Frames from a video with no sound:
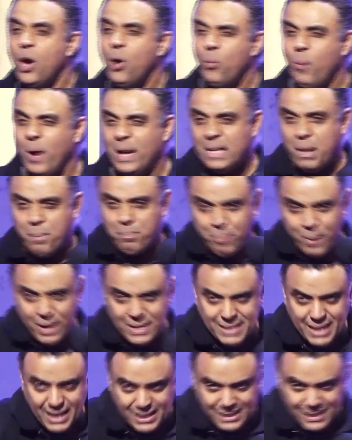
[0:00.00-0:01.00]
When the
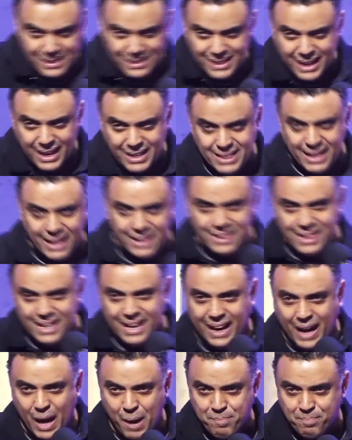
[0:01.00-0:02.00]
presence is there, then they
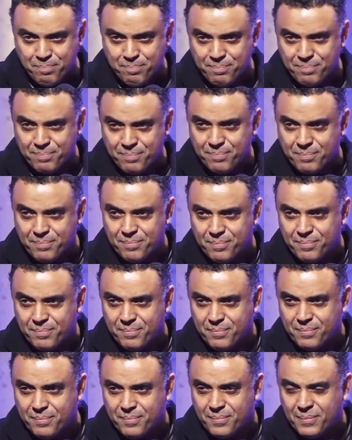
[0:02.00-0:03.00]
come.
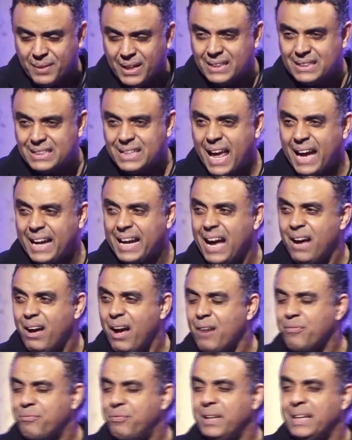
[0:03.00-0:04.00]
It's like
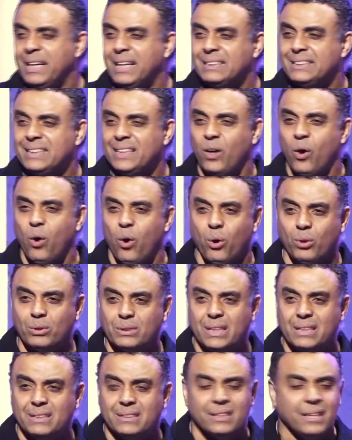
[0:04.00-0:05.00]
a flickety or
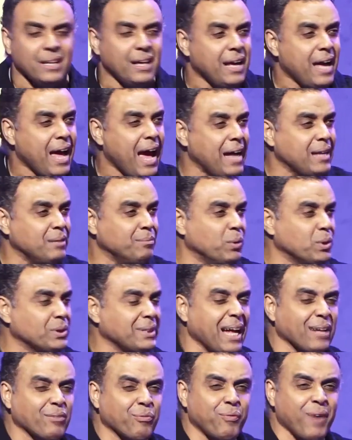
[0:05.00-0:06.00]
these animals
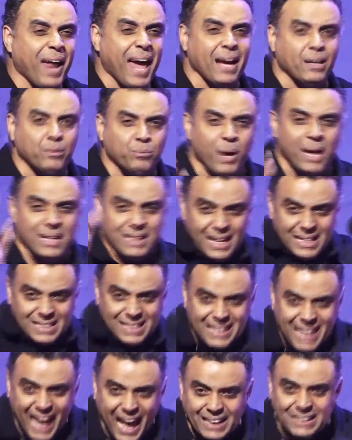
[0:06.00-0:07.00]
that fly. Where there's
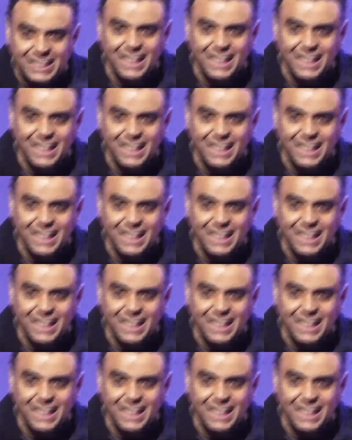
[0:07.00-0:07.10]
light,